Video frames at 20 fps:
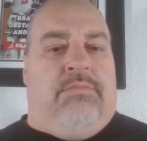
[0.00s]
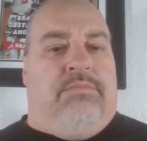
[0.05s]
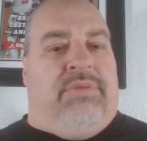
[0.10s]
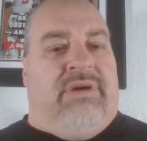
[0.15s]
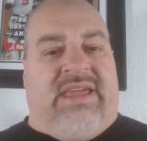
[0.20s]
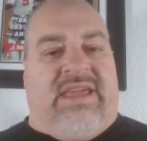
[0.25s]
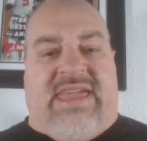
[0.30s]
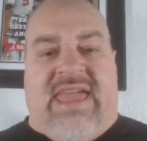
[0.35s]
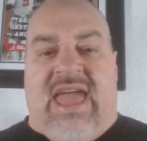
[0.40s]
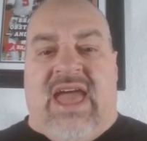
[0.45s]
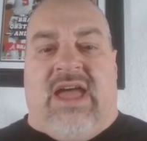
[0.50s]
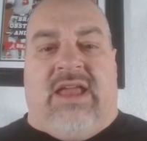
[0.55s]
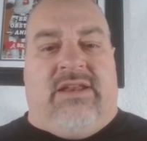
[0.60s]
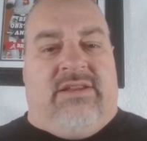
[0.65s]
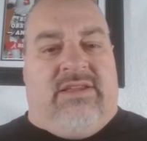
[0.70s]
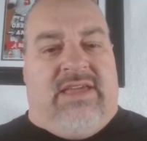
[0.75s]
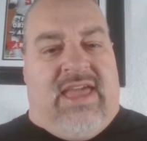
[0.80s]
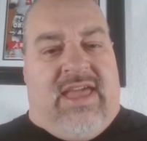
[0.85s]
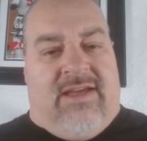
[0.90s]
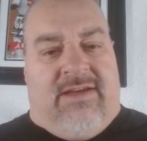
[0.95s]
But
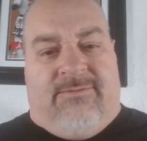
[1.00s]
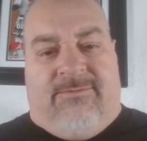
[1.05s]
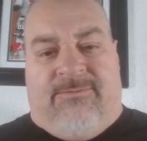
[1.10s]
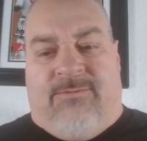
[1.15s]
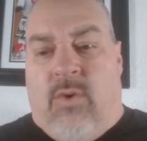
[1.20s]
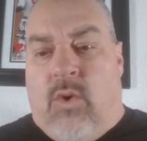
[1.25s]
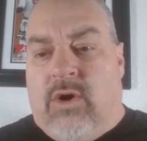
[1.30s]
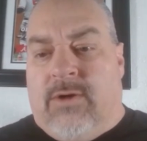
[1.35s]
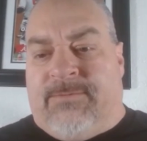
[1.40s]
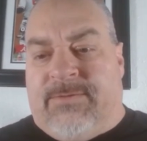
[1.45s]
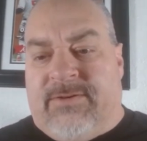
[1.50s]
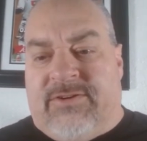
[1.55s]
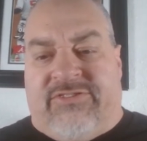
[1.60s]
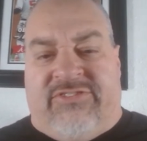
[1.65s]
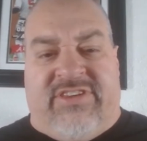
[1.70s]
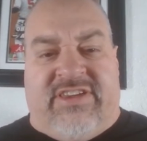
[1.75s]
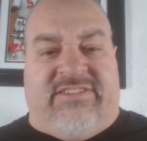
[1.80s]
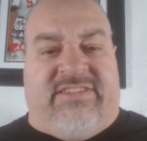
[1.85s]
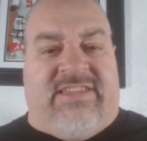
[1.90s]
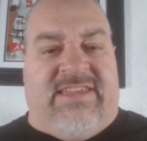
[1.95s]
again, 4 for
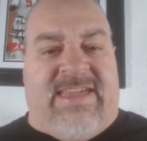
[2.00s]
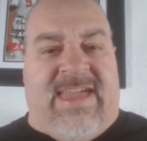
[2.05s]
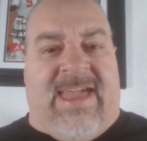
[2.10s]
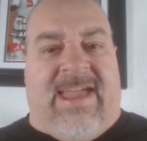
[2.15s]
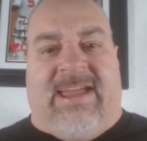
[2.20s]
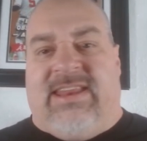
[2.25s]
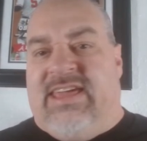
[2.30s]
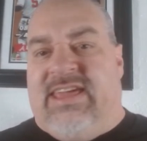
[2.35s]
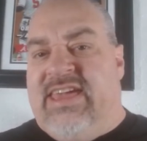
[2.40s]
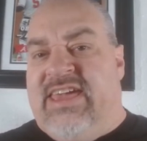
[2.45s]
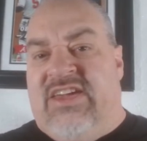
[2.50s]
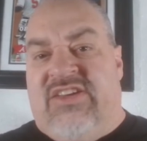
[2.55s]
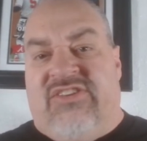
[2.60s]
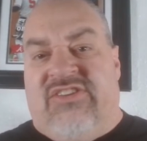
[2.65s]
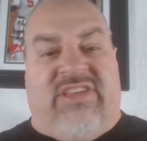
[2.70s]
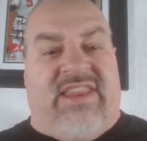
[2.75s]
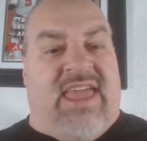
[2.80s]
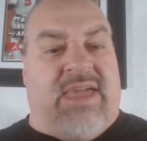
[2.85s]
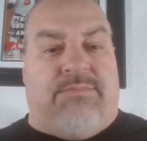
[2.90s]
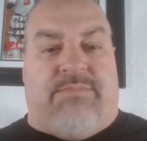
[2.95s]
$68
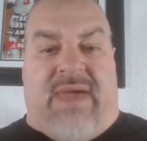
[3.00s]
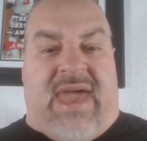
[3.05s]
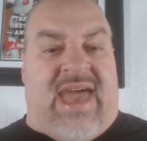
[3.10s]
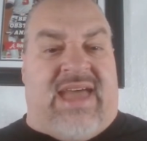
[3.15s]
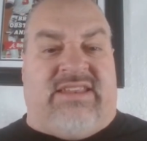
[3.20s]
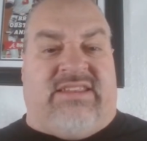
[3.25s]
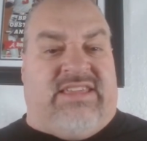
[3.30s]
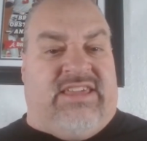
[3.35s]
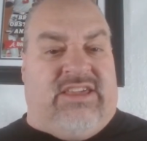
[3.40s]
isn't a bad